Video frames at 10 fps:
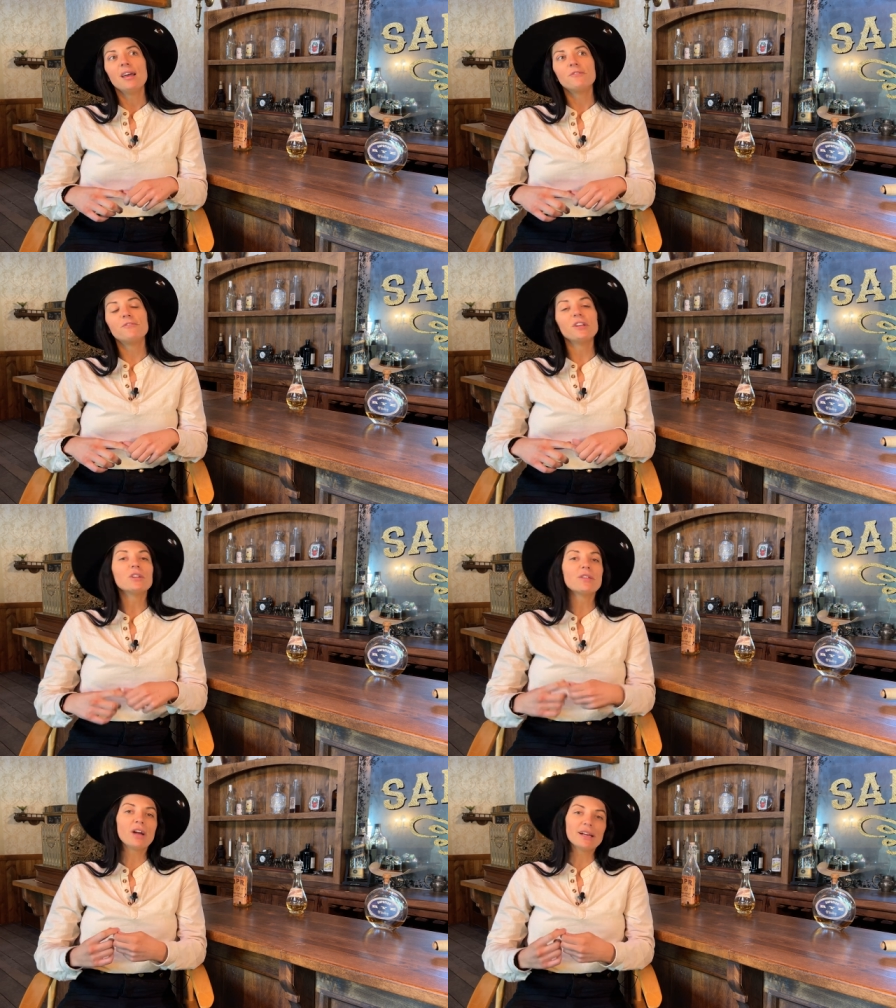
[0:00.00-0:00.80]
fear
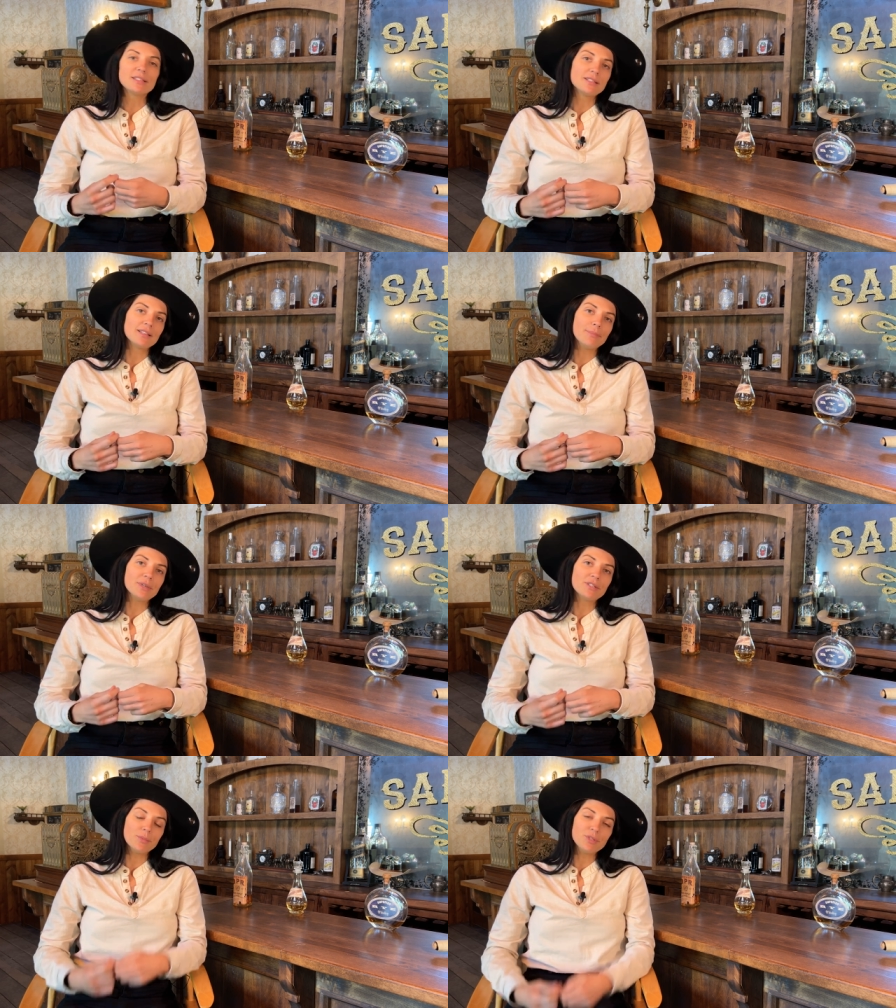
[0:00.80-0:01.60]
never has to stop
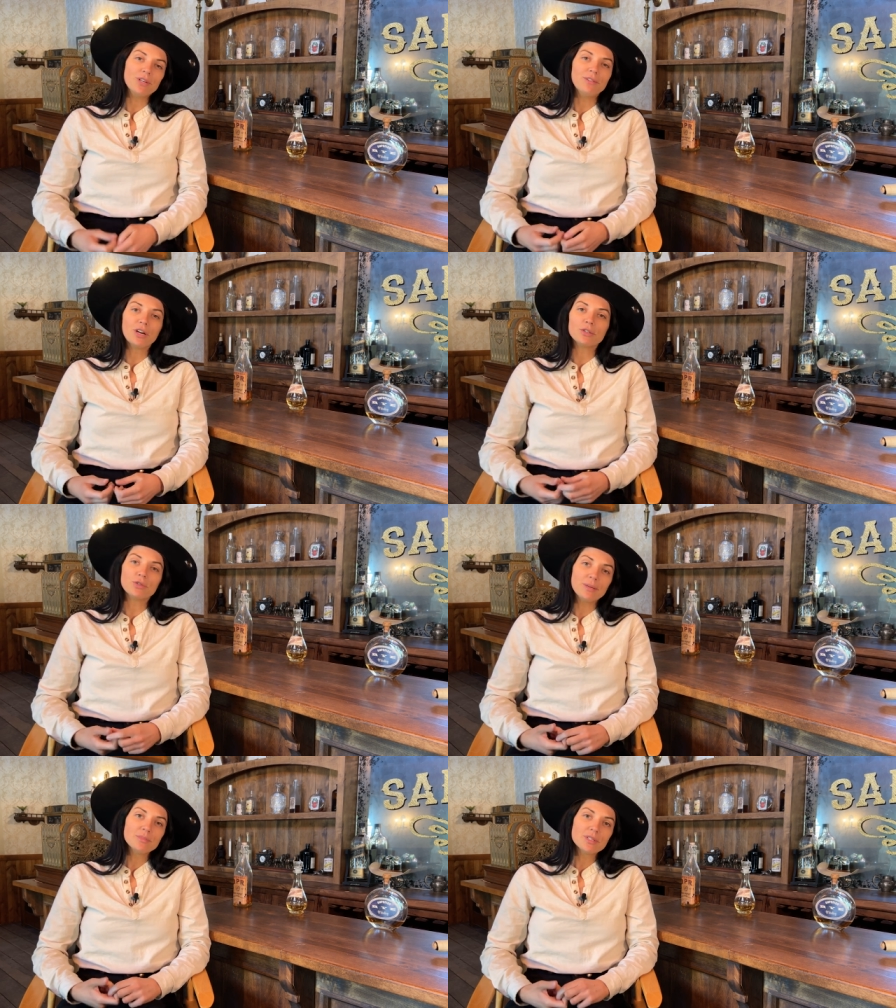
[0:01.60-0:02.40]
us from achieving our
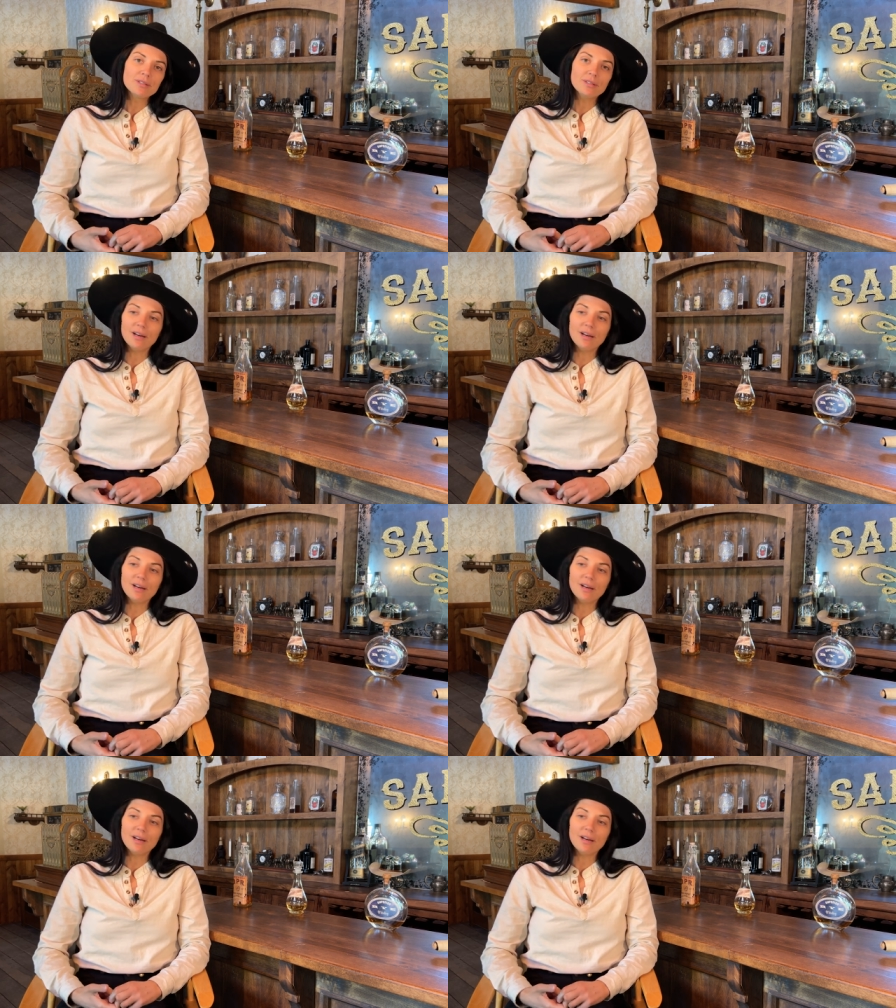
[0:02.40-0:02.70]
dreams.